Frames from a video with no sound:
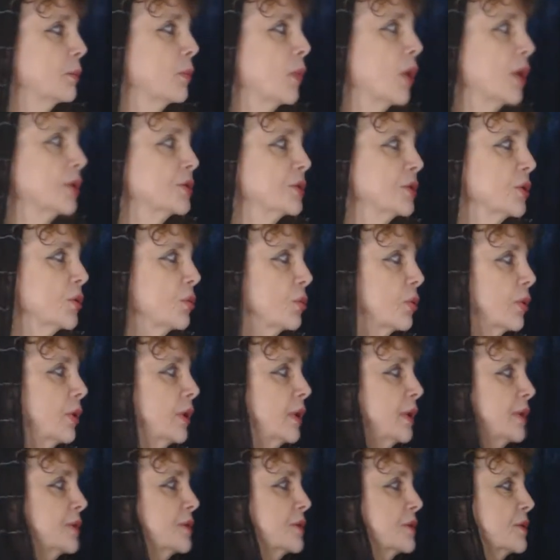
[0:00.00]
Mars in
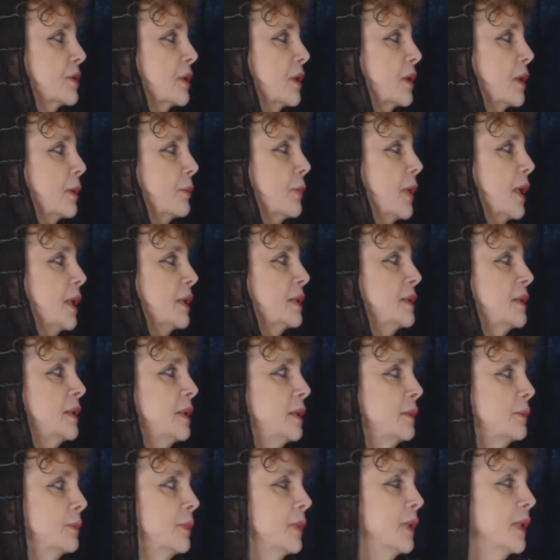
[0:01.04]
Aquarius.
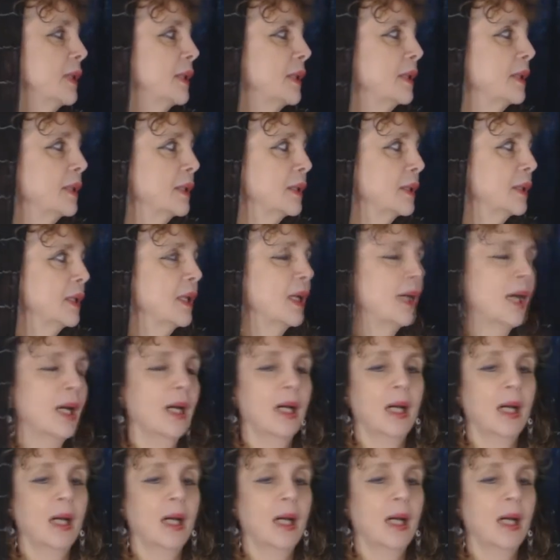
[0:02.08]
Ma'adim in